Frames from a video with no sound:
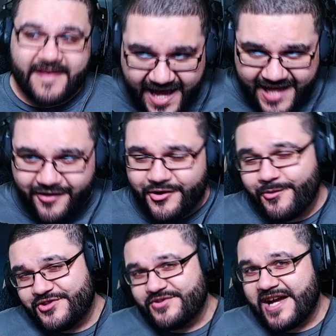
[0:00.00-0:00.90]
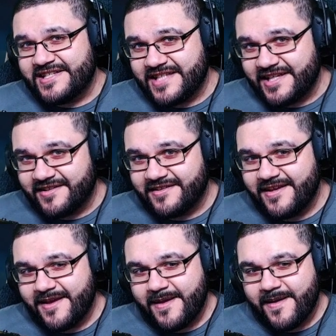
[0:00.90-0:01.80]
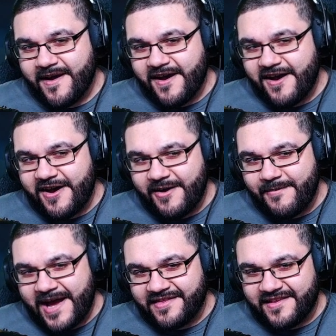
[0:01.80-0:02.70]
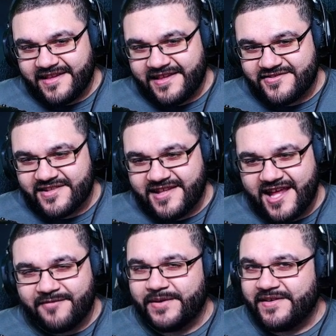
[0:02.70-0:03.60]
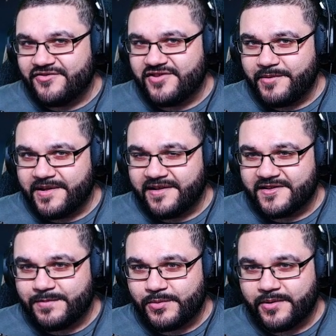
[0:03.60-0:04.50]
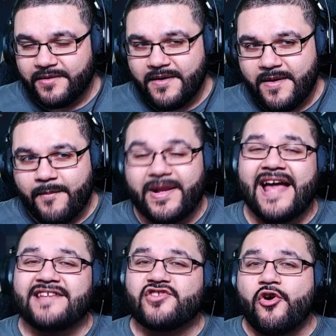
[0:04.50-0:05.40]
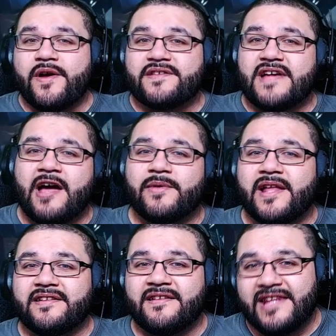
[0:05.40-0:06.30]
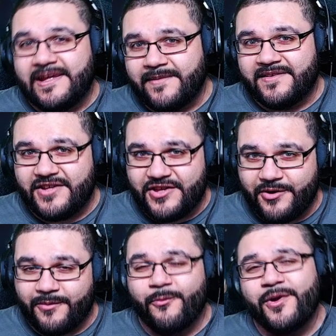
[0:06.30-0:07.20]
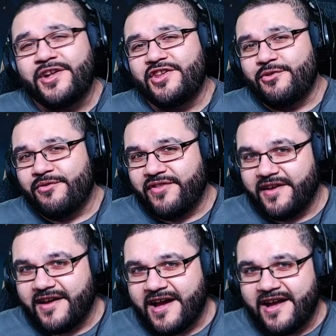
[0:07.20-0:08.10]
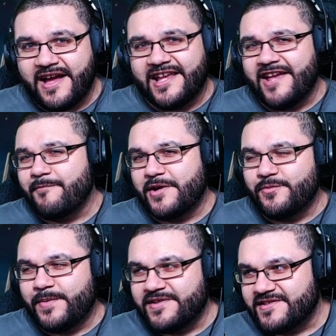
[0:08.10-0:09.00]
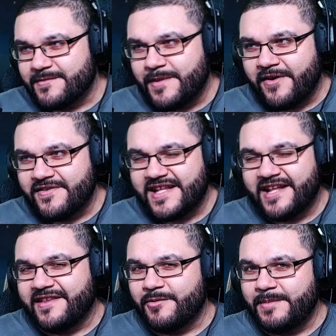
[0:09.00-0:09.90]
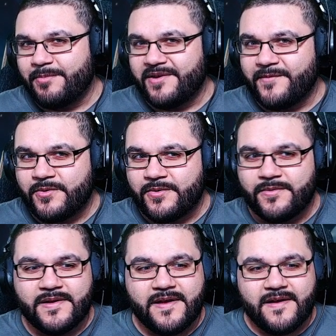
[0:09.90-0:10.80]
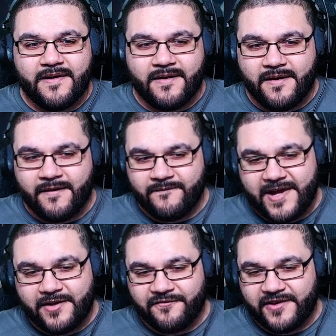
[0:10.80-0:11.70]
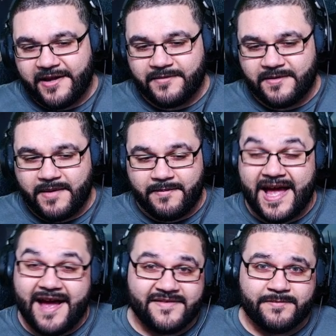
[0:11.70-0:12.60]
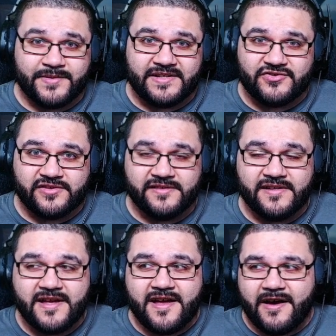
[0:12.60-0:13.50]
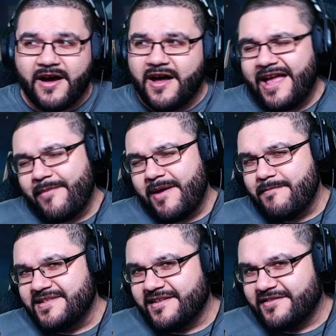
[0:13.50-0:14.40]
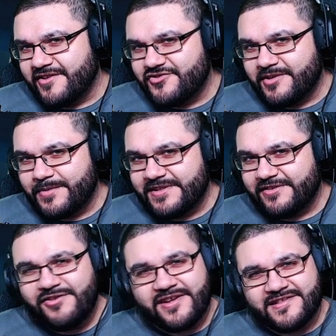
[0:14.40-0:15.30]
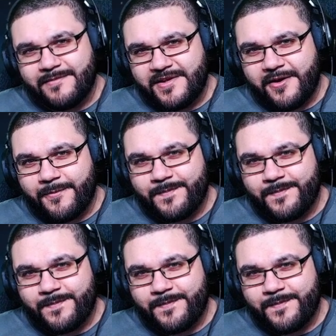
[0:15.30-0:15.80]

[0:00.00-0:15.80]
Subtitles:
I don't know what you guys think. I think that there's a lot of potential that we can explore. But as always, I would like to leave it to you. What do you think? I gave my 2 pennies to some areas that I think would be pretty vital for him to maybe have some potential in. Am I missing a dungeon in particular? You guys let me know.